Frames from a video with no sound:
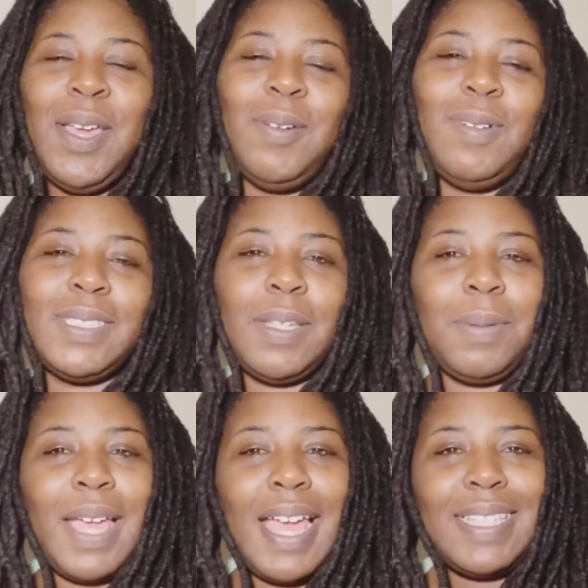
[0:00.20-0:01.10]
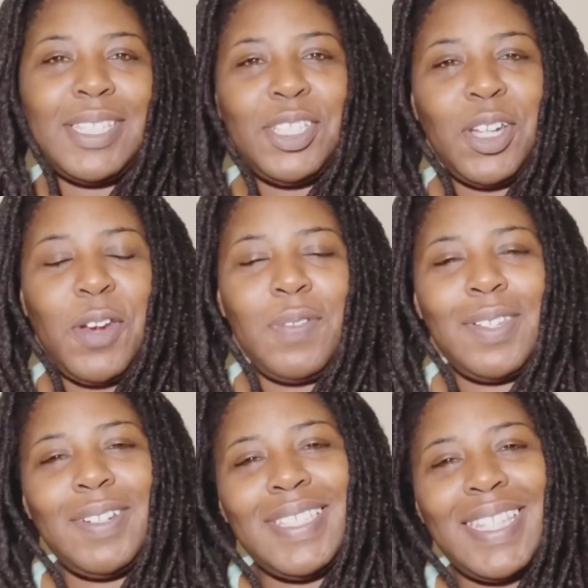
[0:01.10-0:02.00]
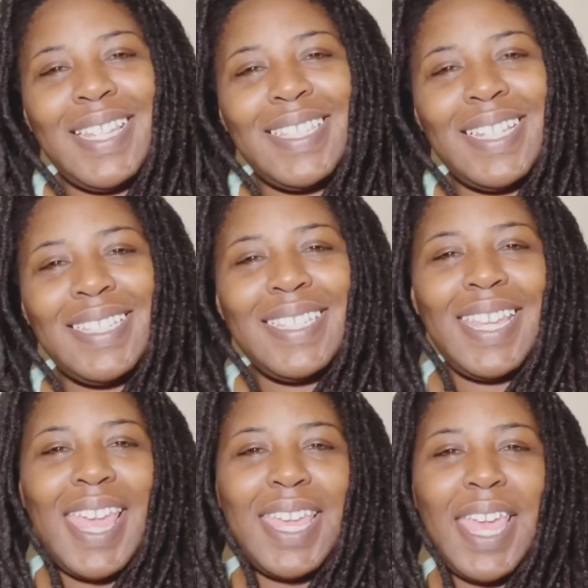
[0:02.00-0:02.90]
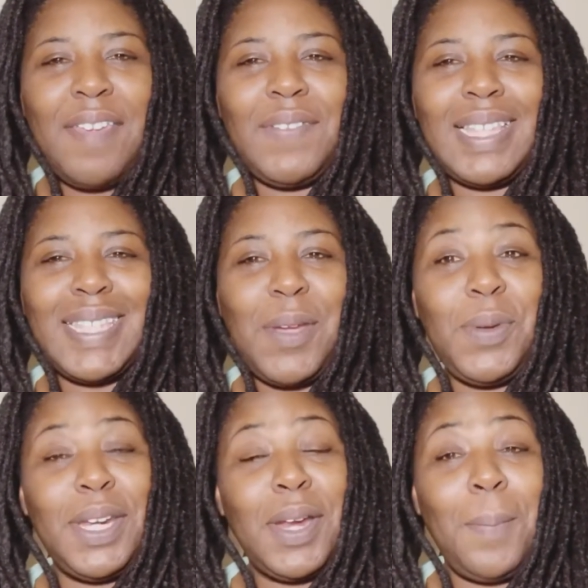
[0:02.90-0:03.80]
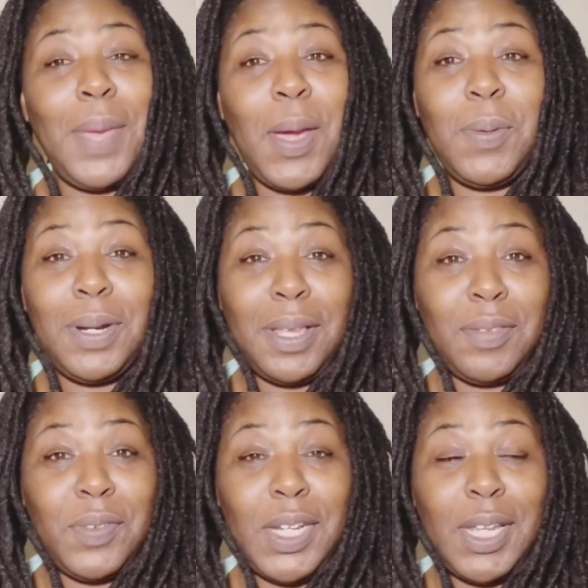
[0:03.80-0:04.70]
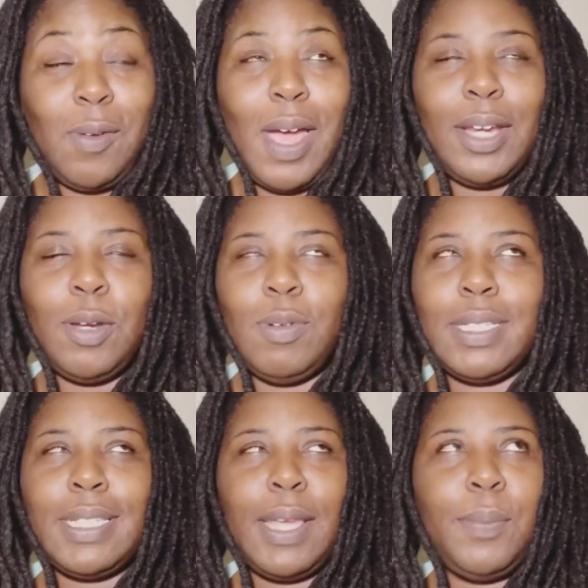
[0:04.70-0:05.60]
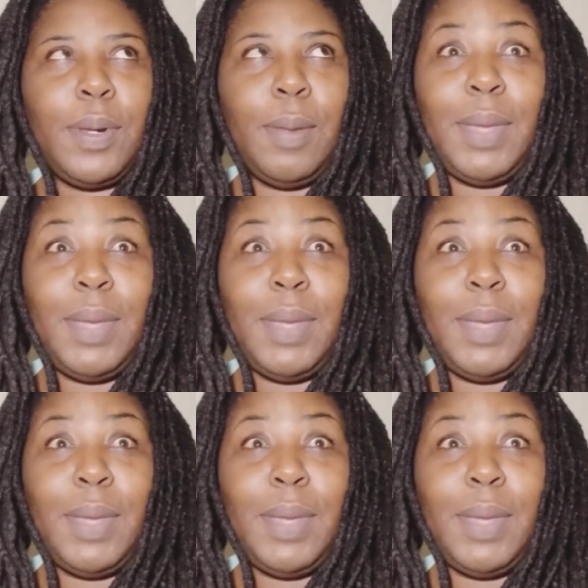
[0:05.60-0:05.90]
What's up guys, it's your girl Victoria Stell Celestine, aka Vic Stay Winning. I'm back with another video. I know it's late, but I'm